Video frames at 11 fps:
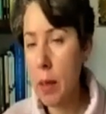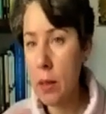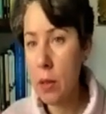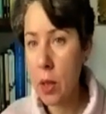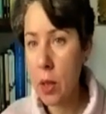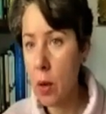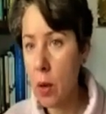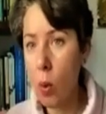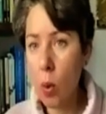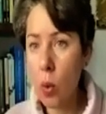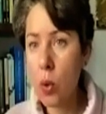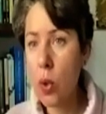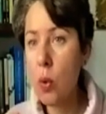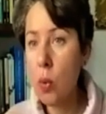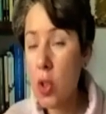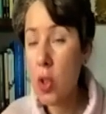banter, or
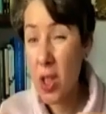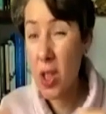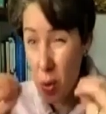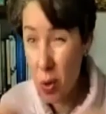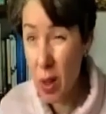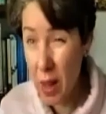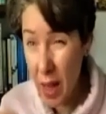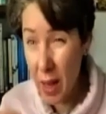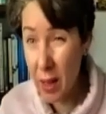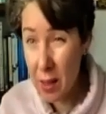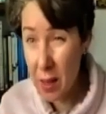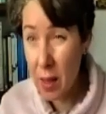do you want just to relax?